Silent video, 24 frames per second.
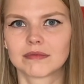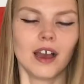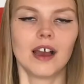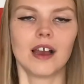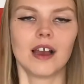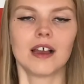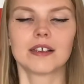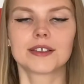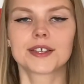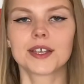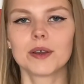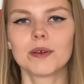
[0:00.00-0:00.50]

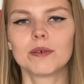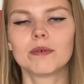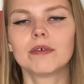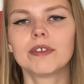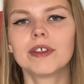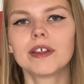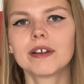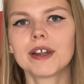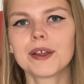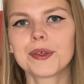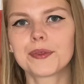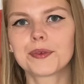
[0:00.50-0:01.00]
So
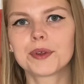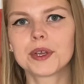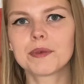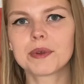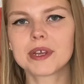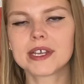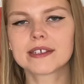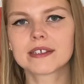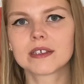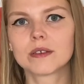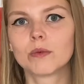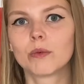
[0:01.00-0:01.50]
there are 3
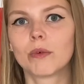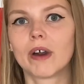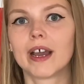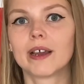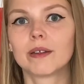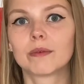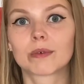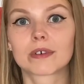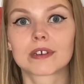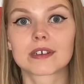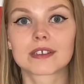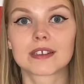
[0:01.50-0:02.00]
reasons why it
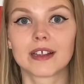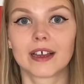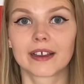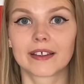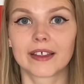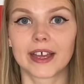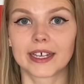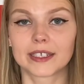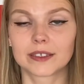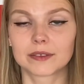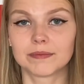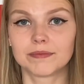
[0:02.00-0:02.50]
works like
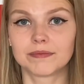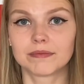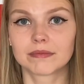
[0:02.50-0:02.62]
that.